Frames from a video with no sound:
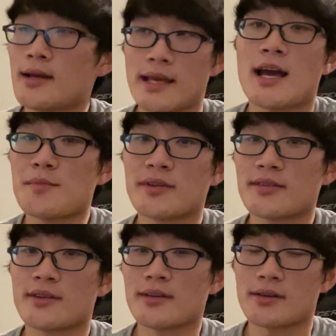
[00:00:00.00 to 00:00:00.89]
yeah, I
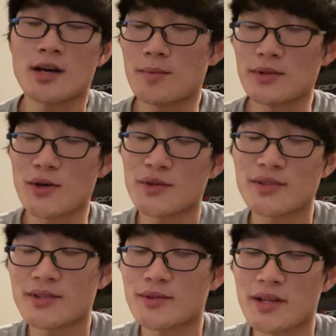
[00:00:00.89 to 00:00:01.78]
missed a couple
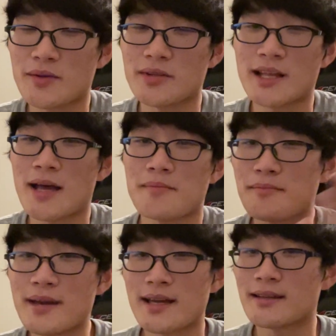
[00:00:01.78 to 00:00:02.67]
notes, and
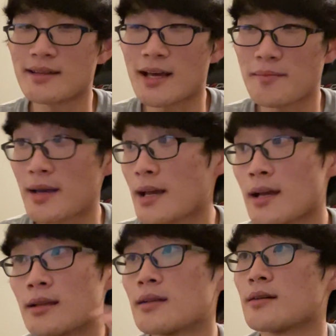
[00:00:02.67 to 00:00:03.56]
that made
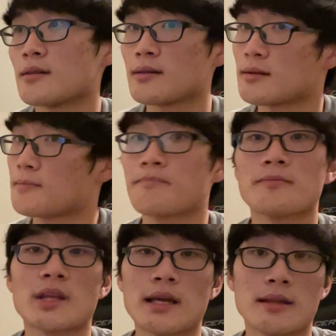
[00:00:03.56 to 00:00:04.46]
Nightman
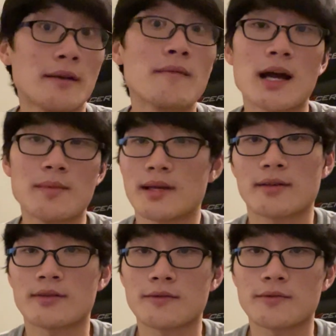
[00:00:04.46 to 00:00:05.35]
get like 5
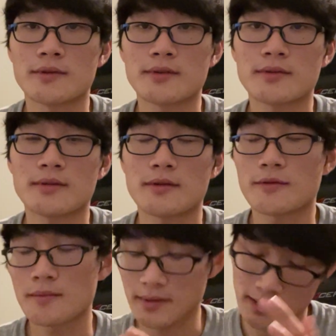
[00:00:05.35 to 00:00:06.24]
EX difference from me,